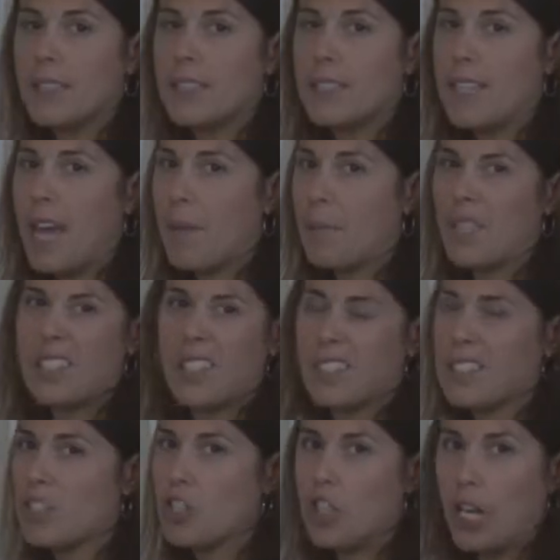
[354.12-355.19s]
this step, it
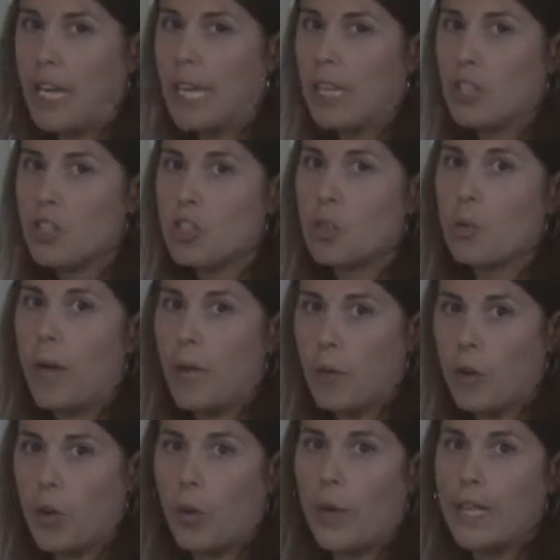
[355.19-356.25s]
doesn't change the way
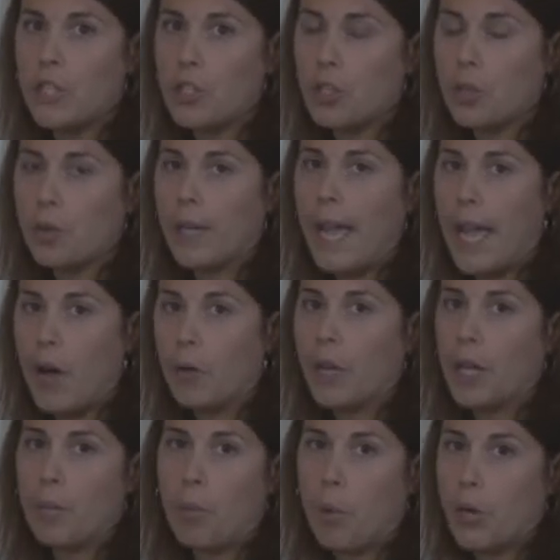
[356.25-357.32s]
we're going to
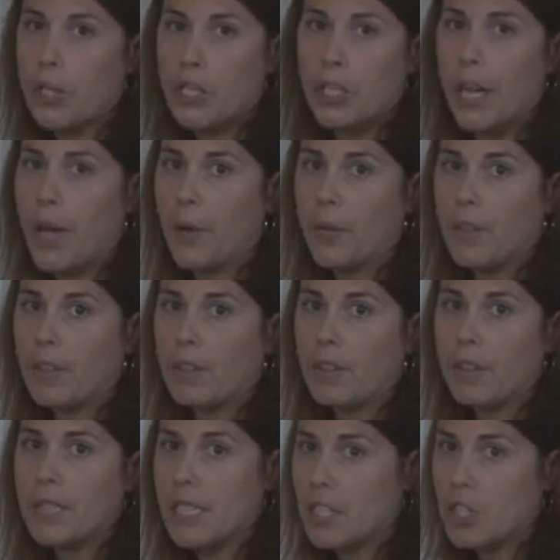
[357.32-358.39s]
count and portion out
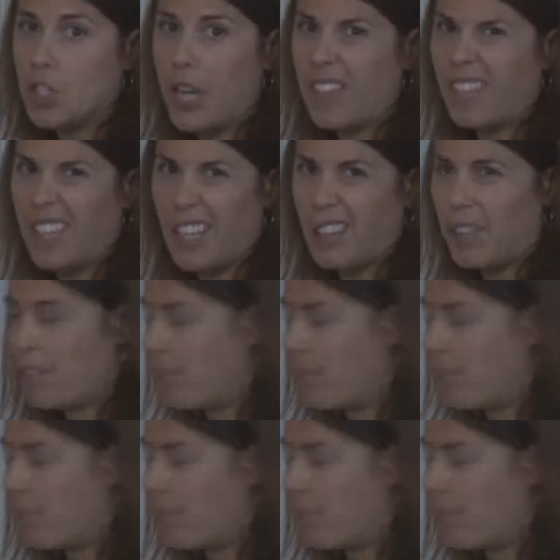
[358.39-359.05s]
the dish at the end